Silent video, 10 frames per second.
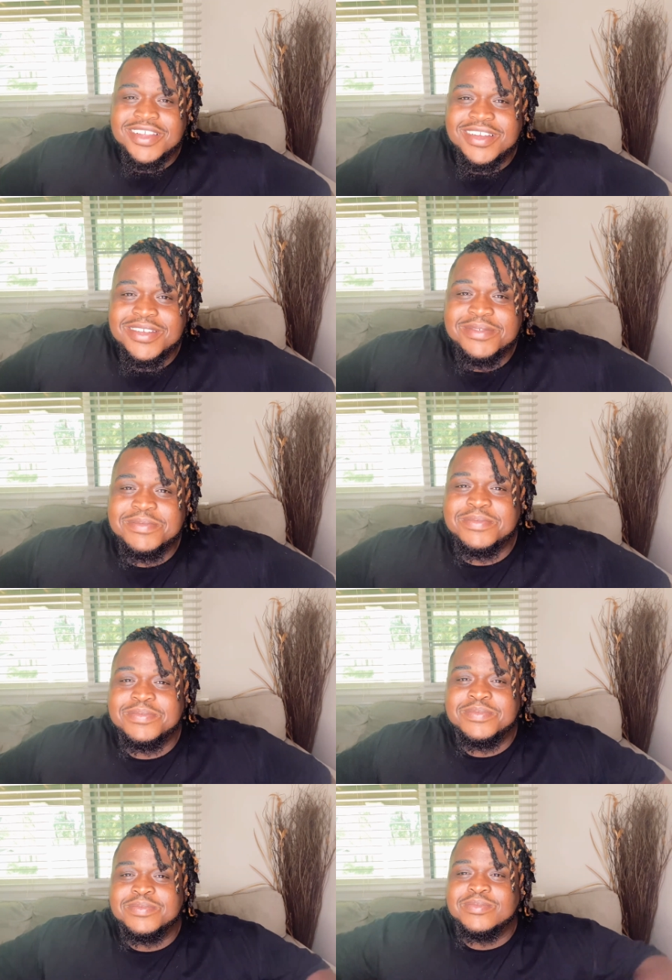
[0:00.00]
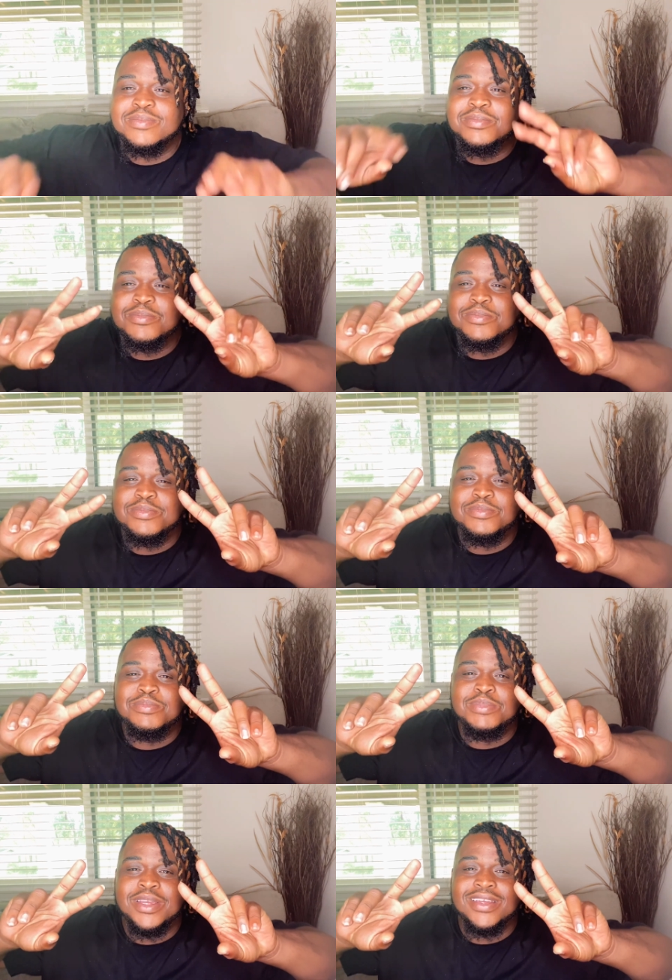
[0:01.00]
time,
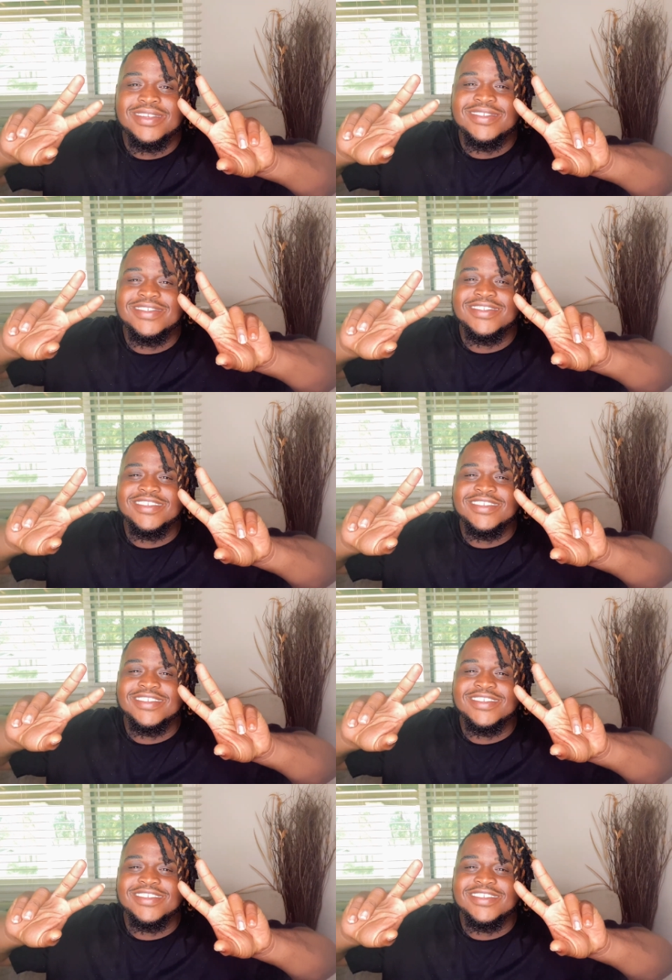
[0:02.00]
peace.